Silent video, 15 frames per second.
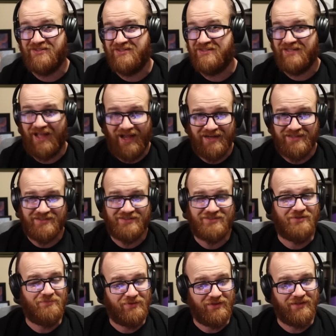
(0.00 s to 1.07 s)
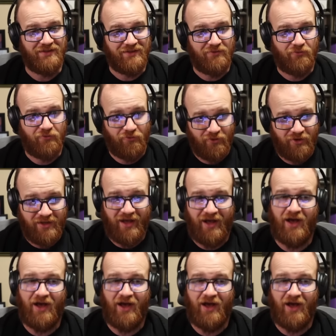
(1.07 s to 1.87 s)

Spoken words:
Titanias completely free